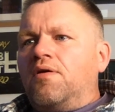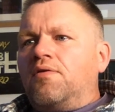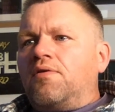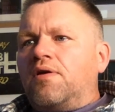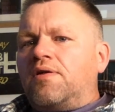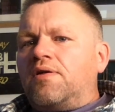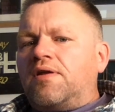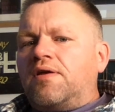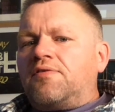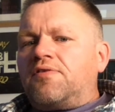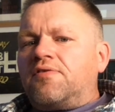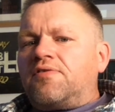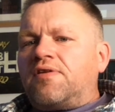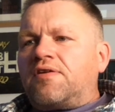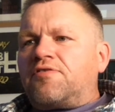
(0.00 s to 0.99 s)
Dan Davis
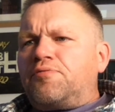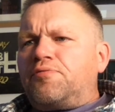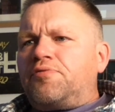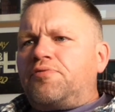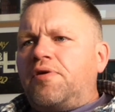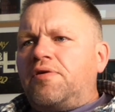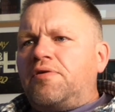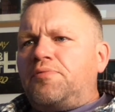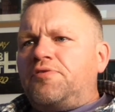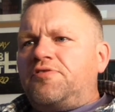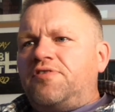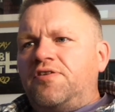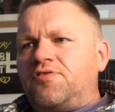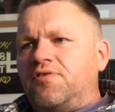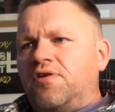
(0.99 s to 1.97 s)
says, thanks for promoting the
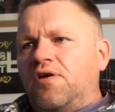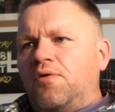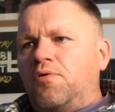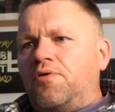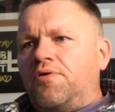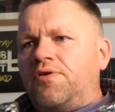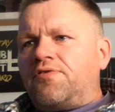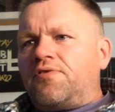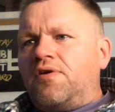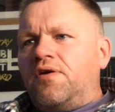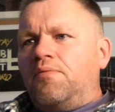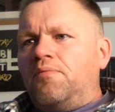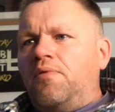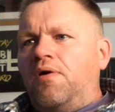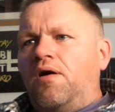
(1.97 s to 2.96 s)
petition. No worries.
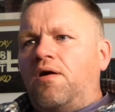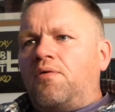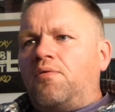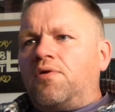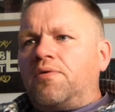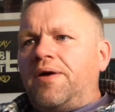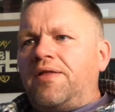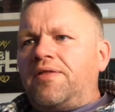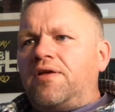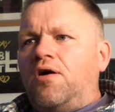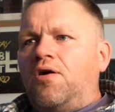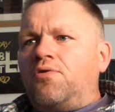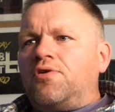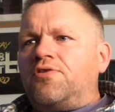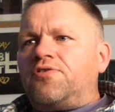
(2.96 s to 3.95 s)
Mark, what about the
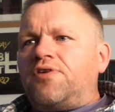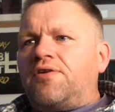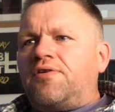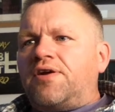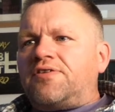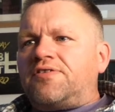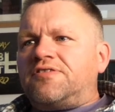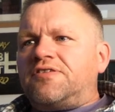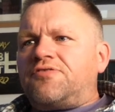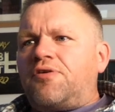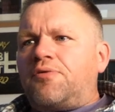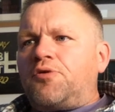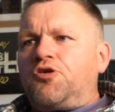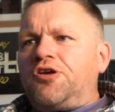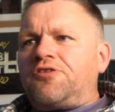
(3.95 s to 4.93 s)
older generation? This is
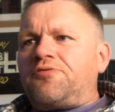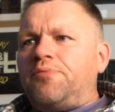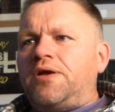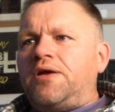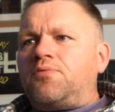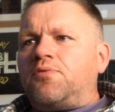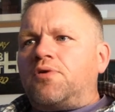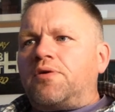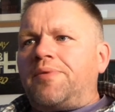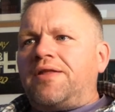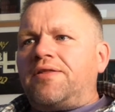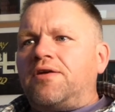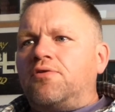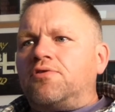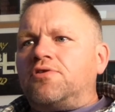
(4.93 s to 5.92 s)
from Chris Mead. What about
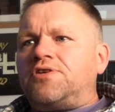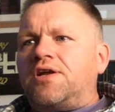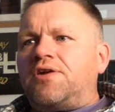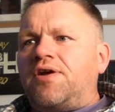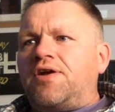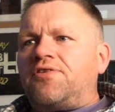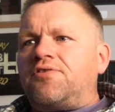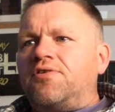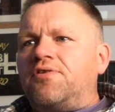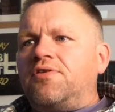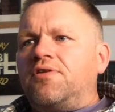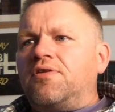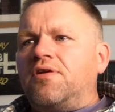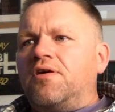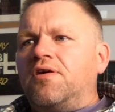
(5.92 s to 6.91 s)
the older
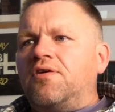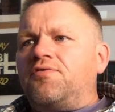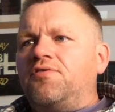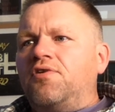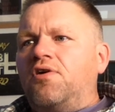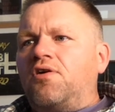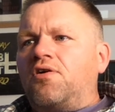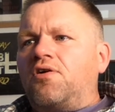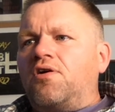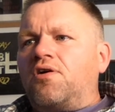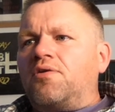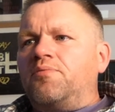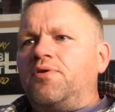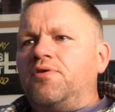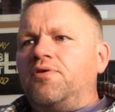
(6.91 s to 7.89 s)
generation that have not got a
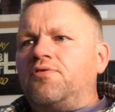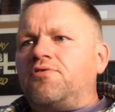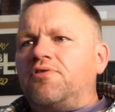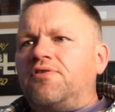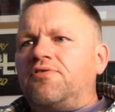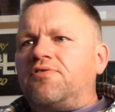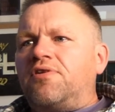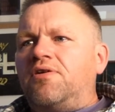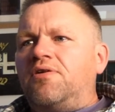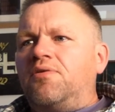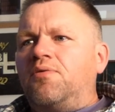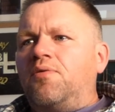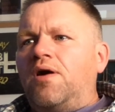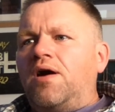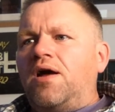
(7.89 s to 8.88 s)
computer? Is there
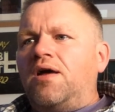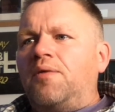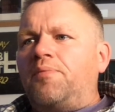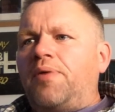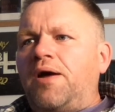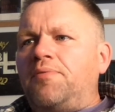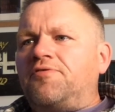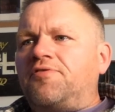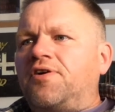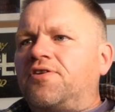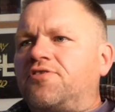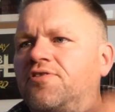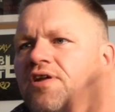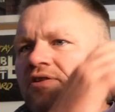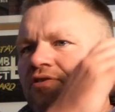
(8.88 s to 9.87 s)
a paper
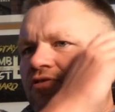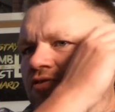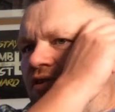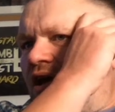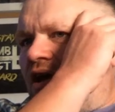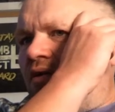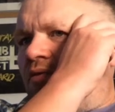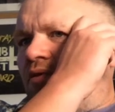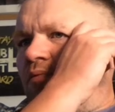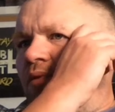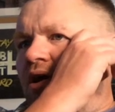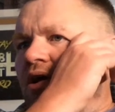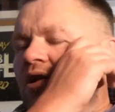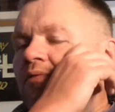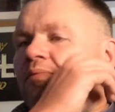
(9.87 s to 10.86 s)
version they could share with my
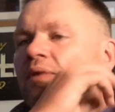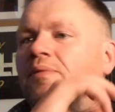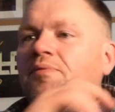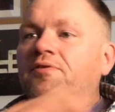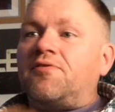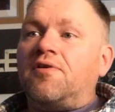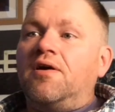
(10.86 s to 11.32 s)
club members?